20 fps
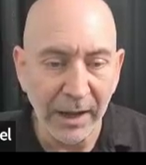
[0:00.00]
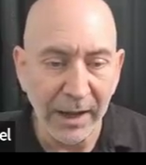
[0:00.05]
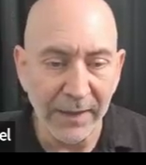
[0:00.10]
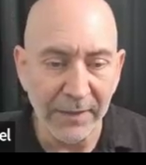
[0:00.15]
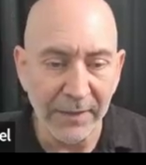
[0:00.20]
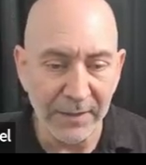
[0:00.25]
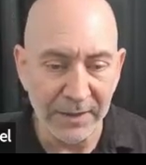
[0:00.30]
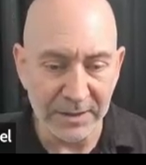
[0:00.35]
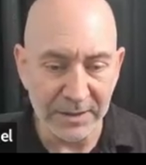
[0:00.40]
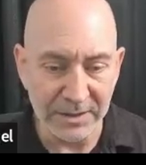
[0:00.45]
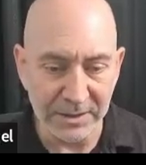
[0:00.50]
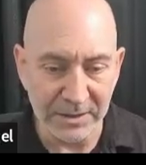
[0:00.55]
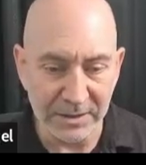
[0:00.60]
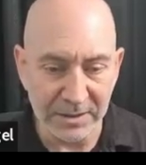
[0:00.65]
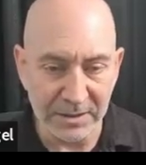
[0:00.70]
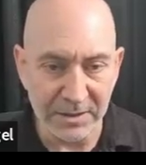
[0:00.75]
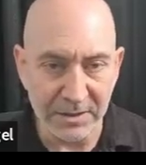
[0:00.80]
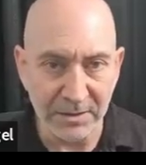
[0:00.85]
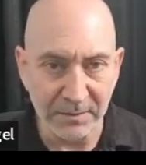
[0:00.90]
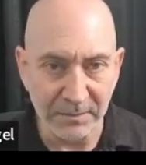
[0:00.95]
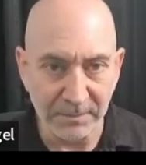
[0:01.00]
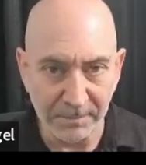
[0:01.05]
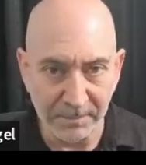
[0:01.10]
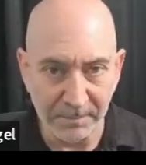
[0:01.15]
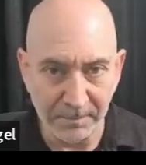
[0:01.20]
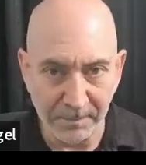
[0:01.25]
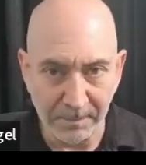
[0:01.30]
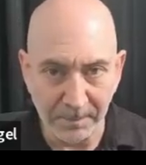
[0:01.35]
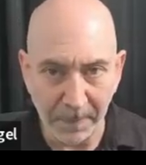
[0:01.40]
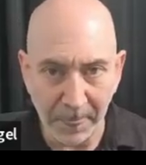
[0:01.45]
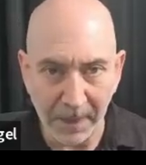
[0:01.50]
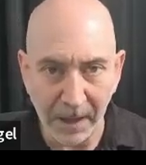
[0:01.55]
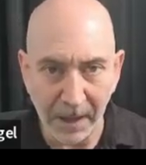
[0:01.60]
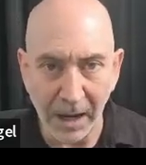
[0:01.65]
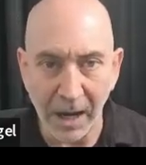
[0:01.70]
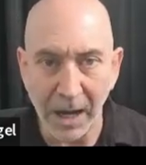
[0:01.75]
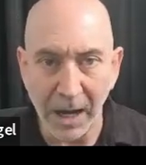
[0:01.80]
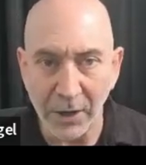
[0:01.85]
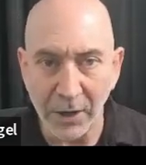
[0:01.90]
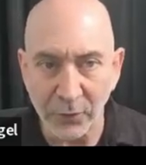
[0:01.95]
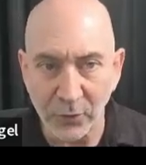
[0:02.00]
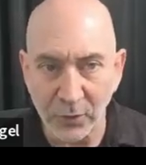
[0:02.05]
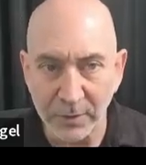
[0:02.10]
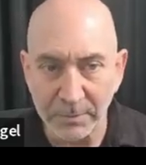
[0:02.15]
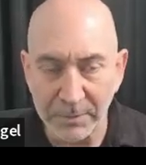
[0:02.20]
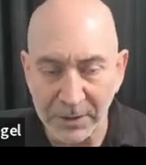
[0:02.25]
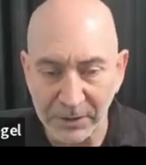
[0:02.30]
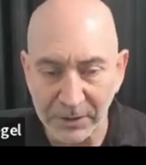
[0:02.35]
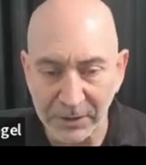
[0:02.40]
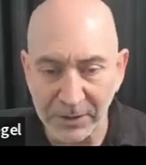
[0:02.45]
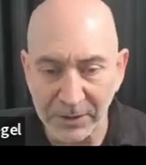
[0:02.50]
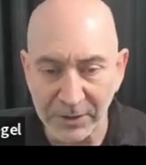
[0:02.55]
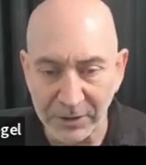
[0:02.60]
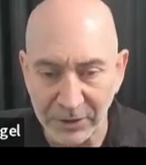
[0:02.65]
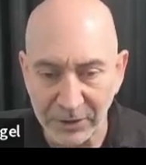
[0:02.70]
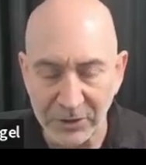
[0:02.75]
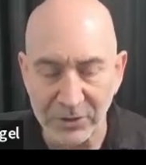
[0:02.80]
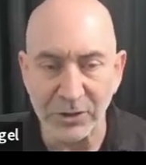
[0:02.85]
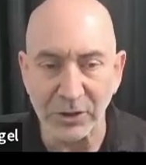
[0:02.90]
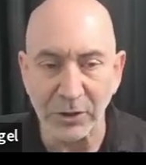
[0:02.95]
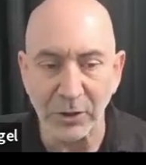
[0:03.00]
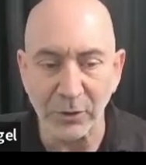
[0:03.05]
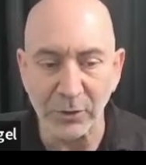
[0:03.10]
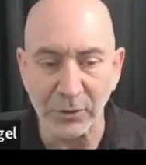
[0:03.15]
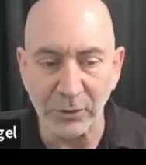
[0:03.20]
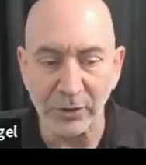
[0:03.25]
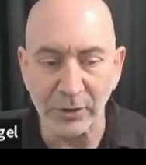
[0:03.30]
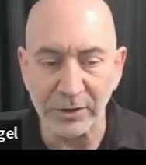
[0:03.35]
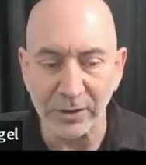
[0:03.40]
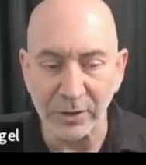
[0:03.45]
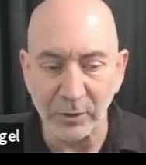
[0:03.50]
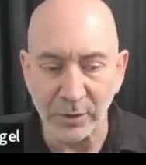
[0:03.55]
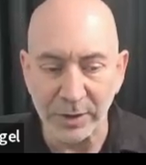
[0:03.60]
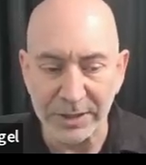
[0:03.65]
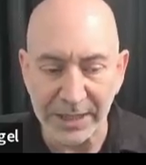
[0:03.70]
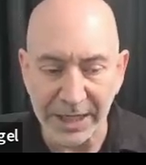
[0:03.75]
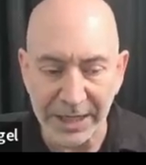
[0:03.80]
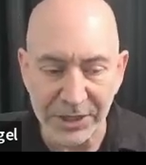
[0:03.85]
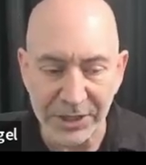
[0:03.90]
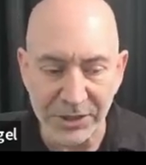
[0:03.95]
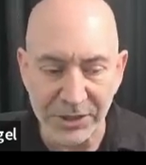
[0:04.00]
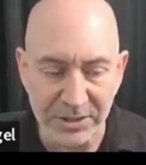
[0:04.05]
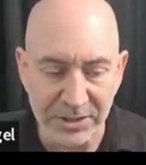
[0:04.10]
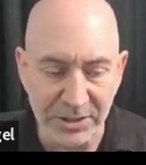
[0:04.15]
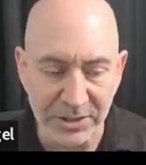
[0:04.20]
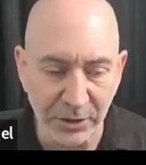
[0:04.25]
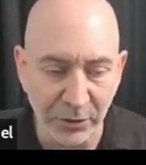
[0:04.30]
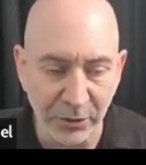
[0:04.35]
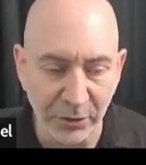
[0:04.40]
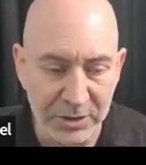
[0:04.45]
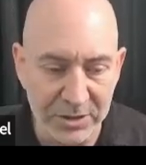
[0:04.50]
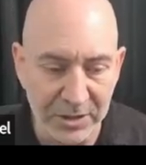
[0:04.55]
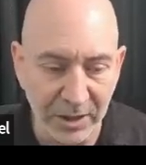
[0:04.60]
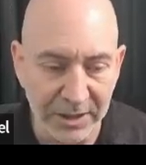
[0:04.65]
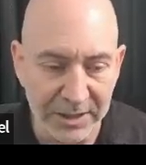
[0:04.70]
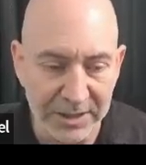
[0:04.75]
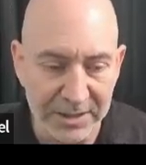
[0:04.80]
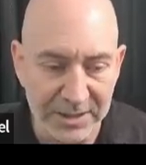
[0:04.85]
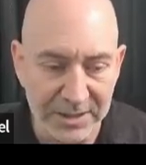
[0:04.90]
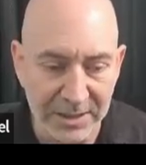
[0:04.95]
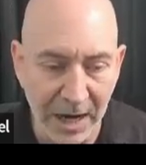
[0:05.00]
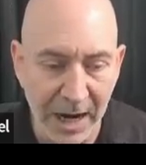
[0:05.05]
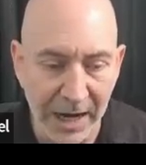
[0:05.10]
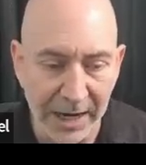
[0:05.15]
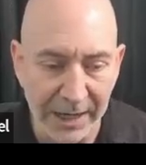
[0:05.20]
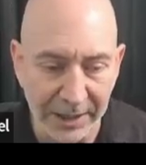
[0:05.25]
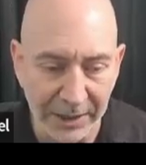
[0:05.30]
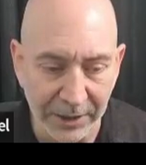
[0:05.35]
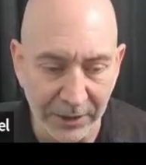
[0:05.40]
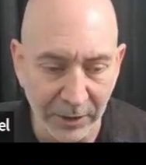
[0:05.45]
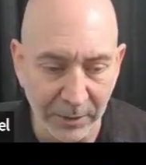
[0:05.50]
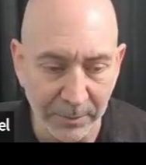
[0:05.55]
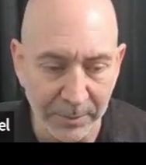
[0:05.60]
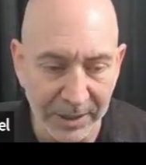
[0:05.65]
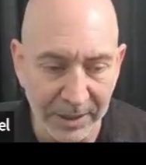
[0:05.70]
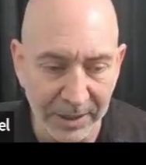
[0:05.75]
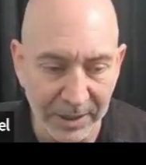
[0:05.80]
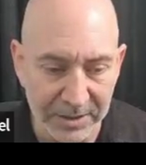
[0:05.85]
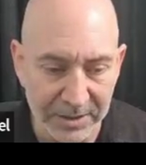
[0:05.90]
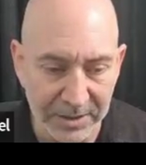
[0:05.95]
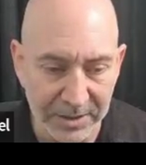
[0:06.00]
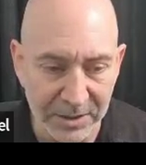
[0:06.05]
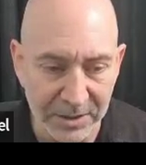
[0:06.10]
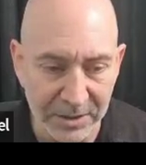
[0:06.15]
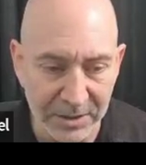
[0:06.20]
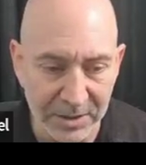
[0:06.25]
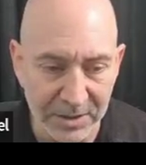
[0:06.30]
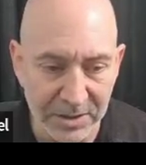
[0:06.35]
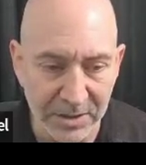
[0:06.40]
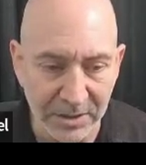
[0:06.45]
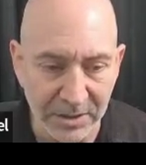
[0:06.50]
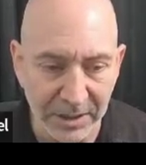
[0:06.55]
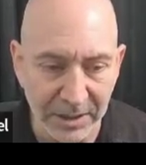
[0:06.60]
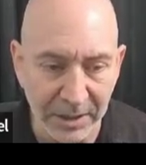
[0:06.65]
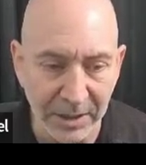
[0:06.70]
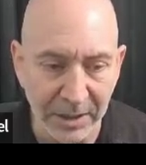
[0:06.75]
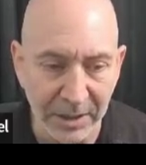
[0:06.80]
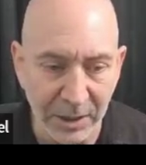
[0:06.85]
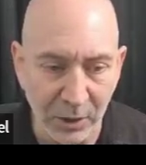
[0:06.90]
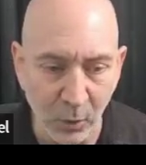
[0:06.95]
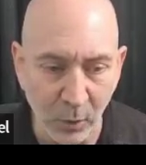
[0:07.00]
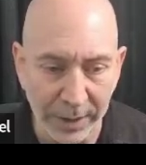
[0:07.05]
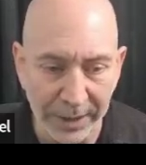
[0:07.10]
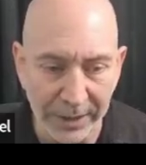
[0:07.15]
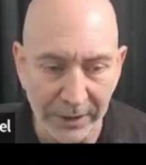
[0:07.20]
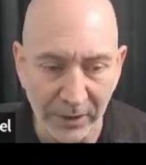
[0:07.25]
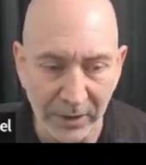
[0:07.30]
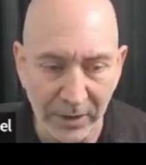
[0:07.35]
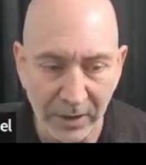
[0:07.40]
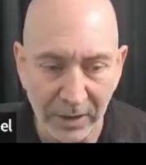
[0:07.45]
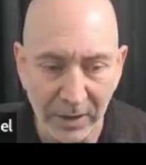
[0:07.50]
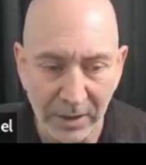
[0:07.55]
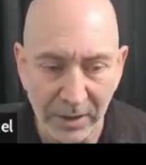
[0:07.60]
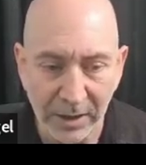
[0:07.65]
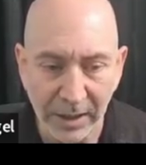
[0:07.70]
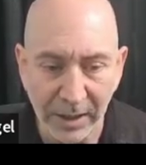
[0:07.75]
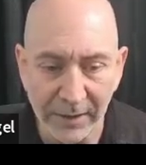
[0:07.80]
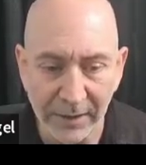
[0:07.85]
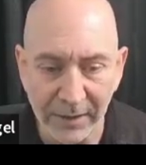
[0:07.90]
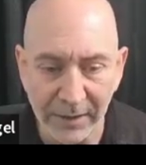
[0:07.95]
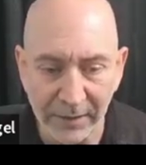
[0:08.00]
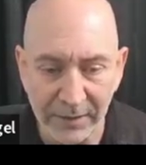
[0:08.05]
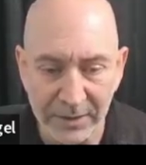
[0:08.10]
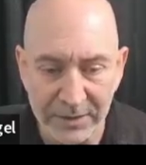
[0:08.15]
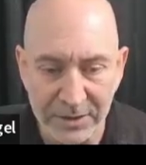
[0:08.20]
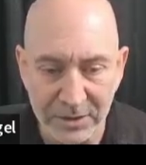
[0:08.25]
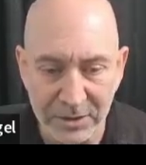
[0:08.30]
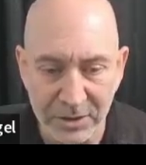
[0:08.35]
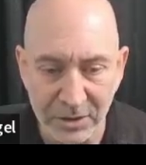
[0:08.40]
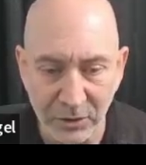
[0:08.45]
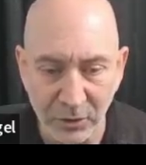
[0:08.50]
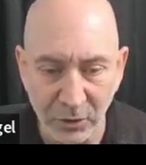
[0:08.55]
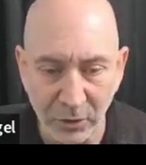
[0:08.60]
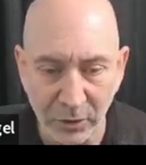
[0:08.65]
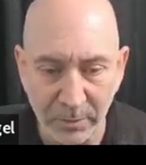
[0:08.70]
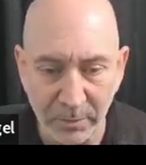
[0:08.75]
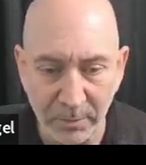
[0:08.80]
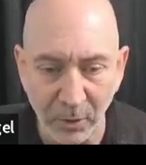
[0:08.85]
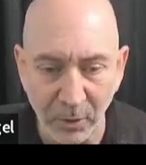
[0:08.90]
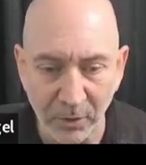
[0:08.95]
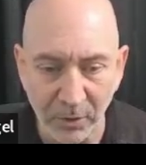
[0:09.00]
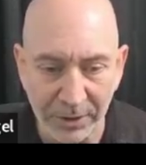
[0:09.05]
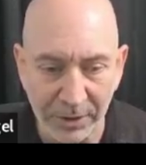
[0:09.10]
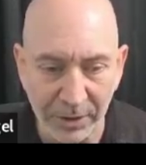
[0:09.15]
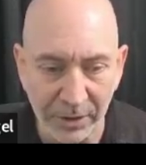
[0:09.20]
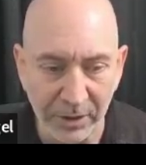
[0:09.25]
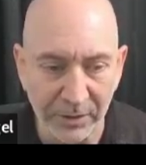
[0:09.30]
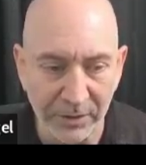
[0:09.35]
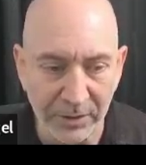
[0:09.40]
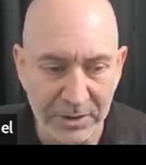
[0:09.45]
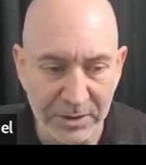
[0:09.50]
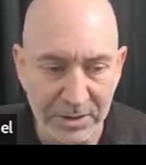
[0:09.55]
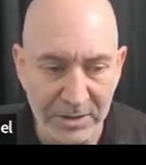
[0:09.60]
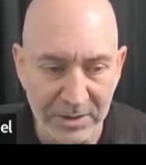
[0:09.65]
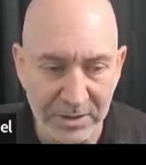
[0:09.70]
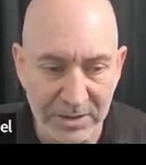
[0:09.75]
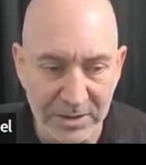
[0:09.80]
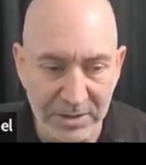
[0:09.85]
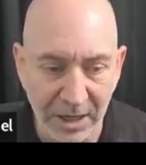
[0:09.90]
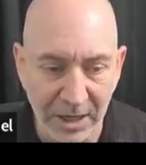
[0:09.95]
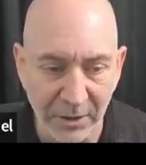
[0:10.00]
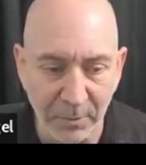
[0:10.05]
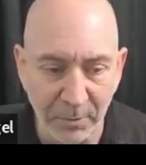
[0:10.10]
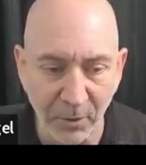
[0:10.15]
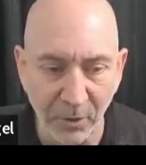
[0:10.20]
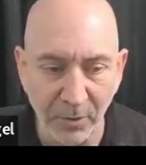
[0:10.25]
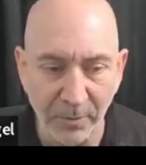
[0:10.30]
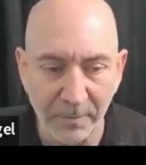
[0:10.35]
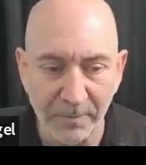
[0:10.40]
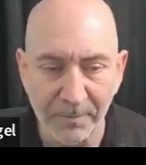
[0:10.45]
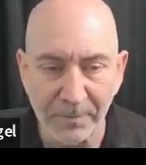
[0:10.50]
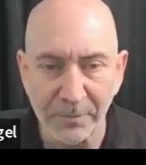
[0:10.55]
And this is 100 million years ago during the Cretaceous. The Earth is on its side here because this is the equator. And then this is the North Pole here, and this is the South Pole.